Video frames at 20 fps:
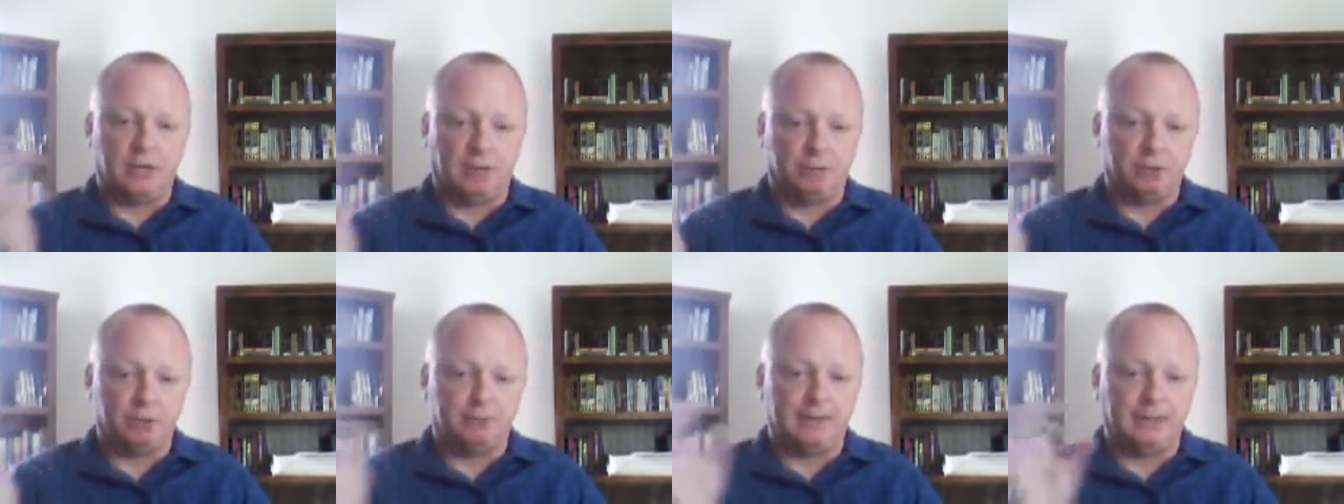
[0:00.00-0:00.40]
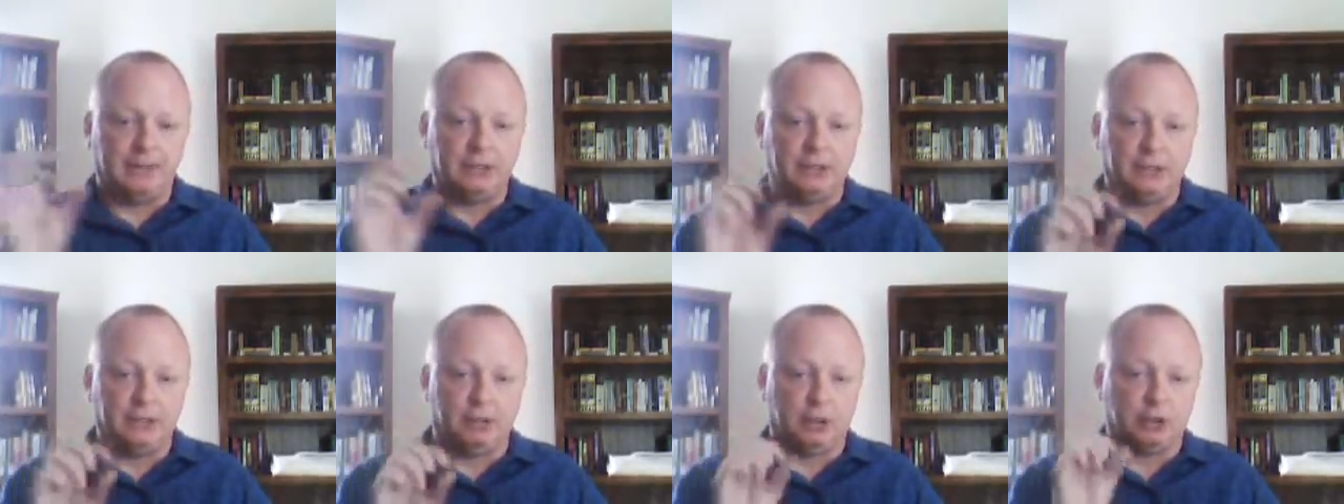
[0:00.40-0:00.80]
double
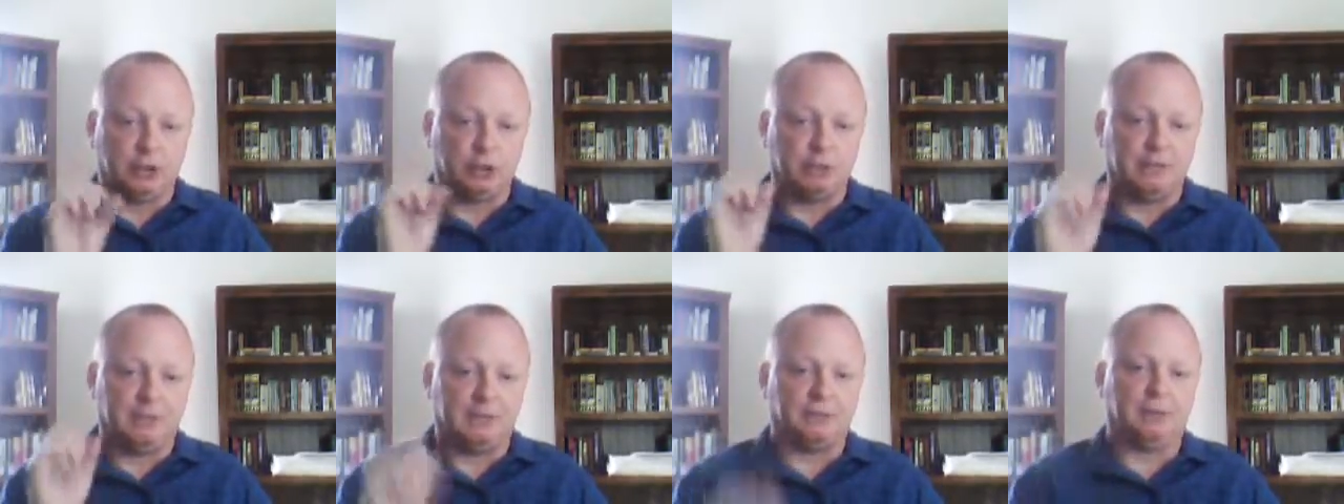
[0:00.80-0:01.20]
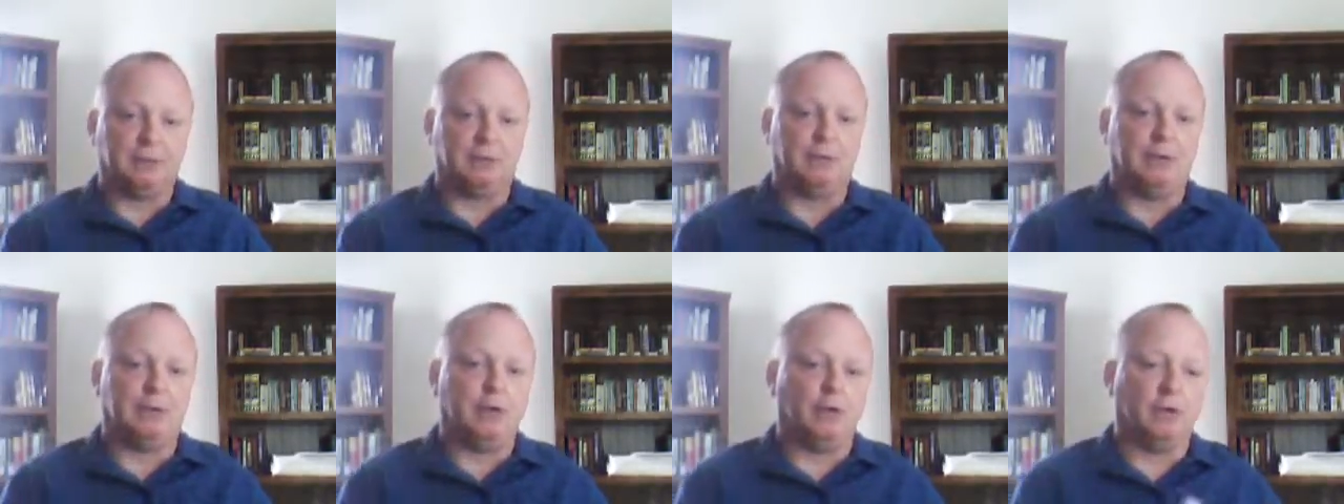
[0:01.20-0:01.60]
spaced, no extra space between
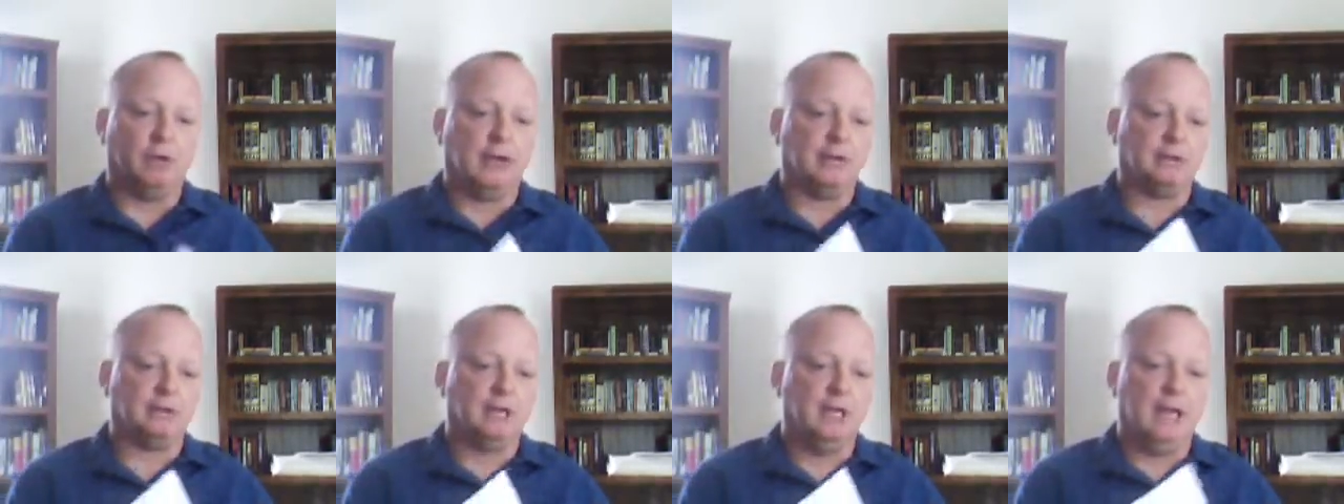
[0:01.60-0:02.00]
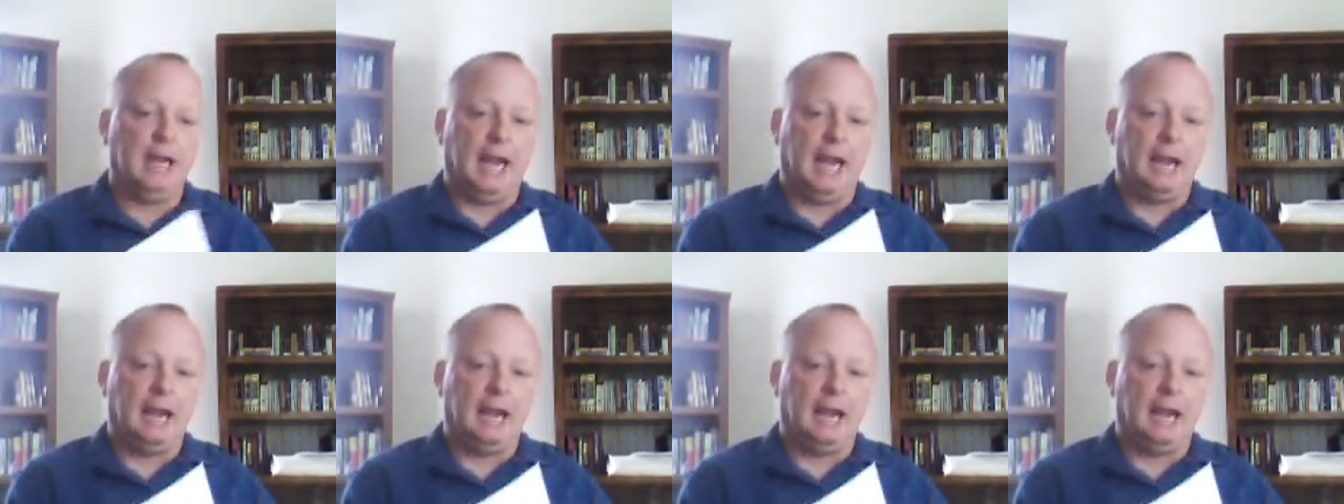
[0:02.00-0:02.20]
the paragraphs,